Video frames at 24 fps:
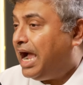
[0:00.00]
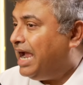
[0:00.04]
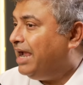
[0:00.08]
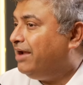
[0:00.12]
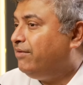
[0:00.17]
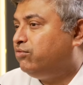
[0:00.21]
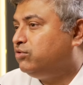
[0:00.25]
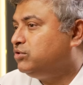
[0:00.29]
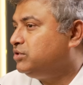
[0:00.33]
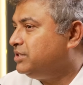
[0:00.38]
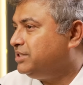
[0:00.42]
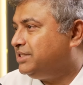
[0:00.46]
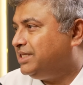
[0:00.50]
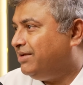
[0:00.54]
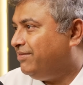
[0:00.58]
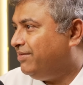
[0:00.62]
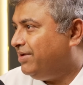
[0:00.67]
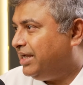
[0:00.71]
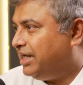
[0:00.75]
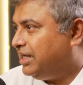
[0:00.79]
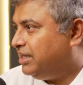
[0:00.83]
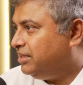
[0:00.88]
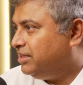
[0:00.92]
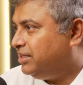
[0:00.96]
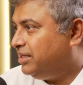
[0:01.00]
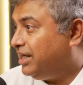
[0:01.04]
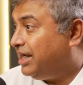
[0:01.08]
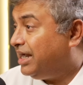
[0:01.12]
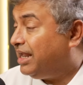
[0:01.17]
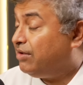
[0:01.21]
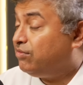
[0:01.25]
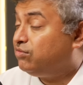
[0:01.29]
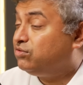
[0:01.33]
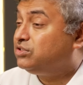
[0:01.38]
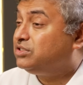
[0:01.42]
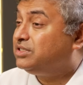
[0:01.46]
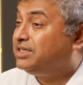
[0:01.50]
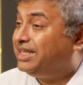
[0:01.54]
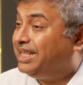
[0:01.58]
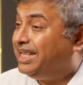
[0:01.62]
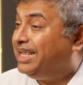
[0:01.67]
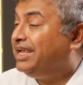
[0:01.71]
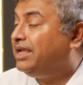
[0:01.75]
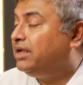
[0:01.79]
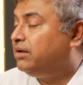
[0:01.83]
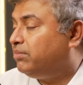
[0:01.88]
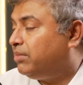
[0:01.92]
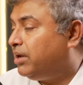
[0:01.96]
I wasn't saving anything and I was
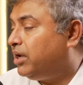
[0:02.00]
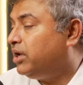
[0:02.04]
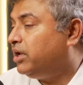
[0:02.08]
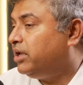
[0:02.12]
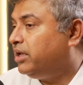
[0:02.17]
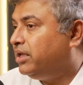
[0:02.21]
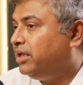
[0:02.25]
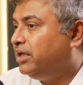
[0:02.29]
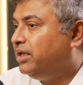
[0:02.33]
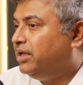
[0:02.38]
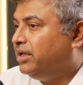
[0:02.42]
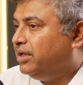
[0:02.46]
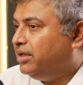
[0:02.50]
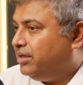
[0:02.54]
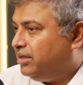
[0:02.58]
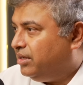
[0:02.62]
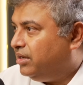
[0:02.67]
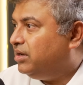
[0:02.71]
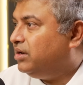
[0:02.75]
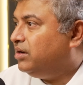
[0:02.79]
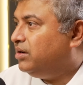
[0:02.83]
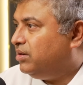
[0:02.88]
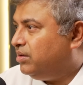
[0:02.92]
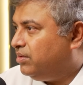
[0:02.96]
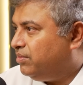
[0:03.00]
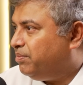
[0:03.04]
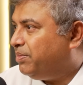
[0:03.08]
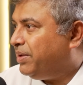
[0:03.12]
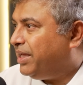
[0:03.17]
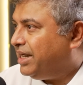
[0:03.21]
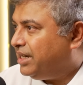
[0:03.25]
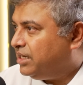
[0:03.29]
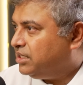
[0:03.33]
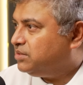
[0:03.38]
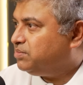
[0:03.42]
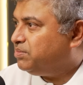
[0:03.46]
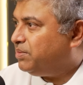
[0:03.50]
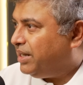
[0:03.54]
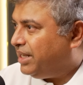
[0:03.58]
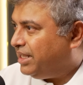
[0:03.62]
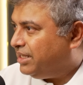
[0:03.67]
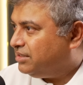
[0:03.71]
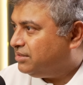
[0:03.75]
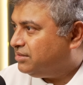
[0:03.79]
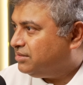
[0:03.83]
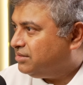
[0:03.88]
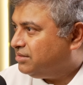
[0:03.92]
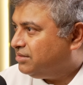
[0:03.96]
staying in my parents'
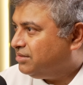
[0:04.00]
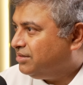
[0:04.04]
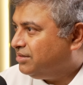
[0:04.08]
place.